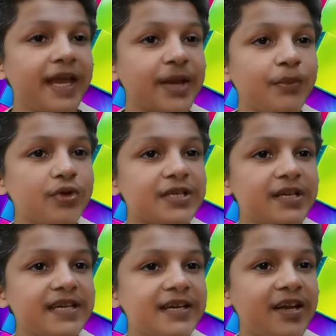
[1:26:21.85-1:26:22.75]

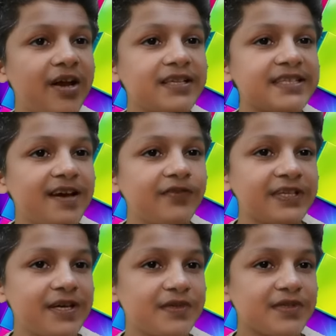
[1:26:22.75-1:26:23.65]
Immortals and Gods of
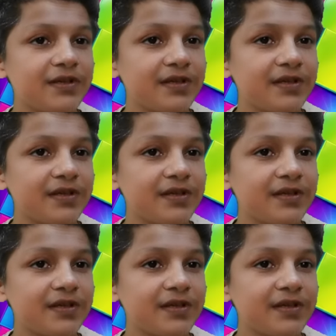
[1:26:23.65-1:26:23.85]
Egypt,